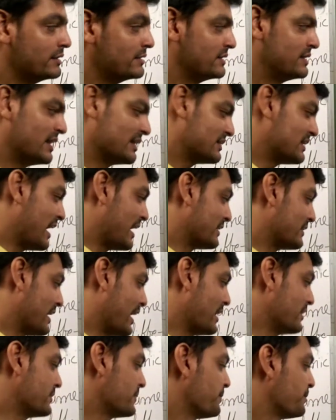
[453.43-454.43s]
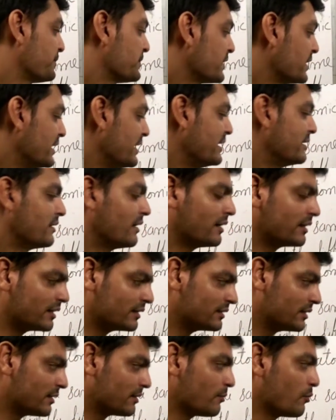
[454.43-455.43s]
Just like that, in
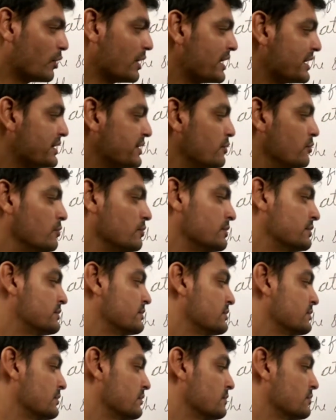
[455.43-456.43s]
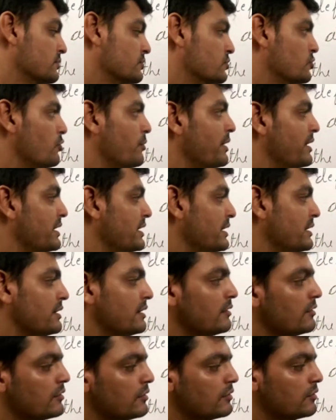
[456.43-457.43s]
another molecules so
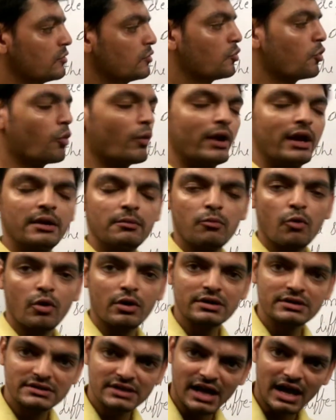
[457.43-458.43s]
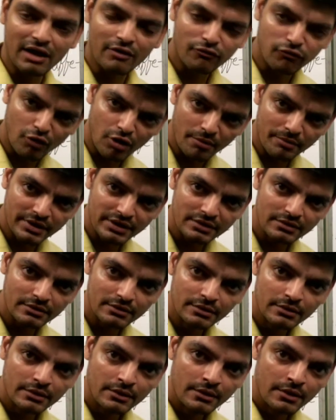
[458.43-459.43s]
many covalent bonds are
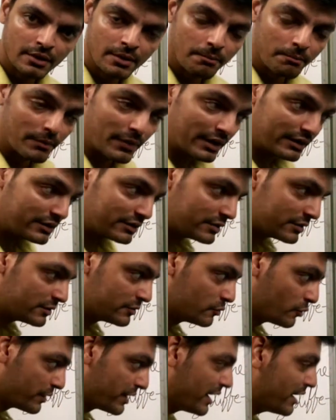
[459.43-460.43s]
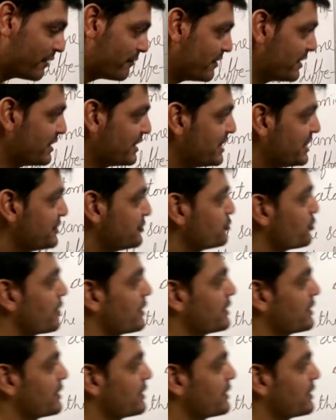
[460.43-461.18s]
forming, but today we need to